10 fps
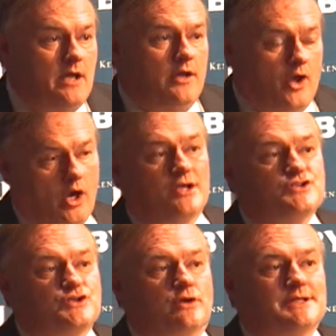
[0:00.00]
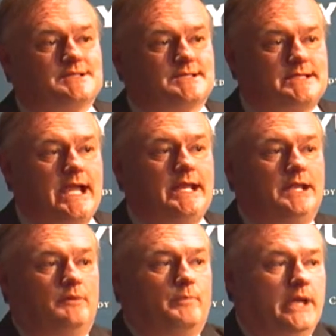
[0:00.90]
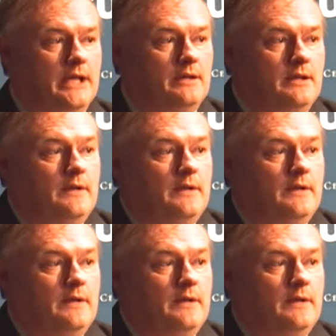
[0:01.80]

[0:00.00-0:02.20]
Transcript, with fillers: And our concern as a state had been,